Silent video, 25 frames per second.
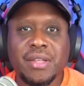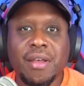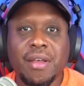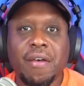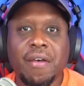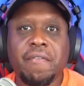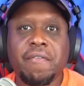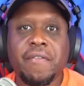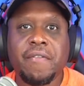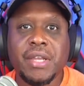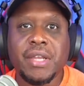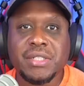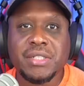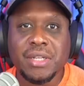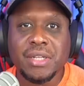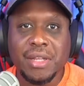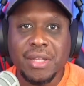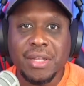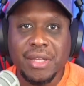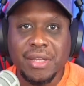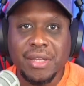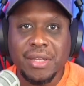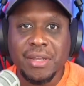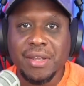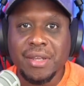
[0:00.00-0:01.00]

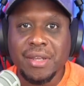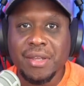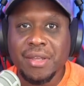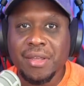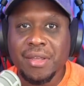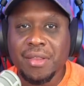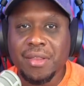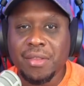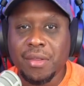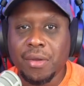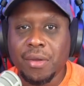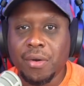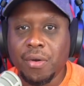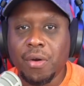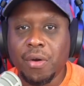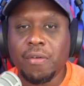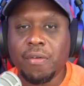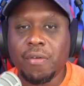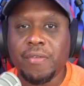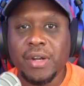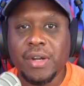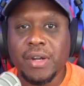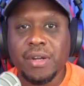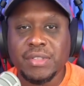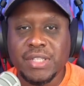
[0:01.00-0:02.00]
officially the
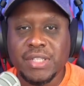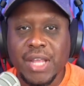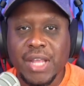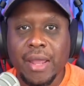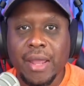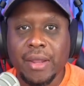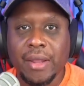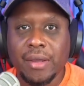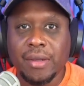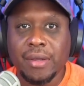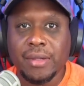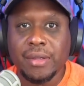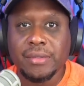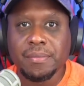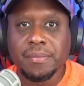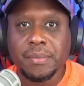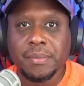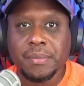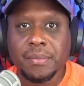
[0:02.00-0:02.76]
girlfriend of Zion.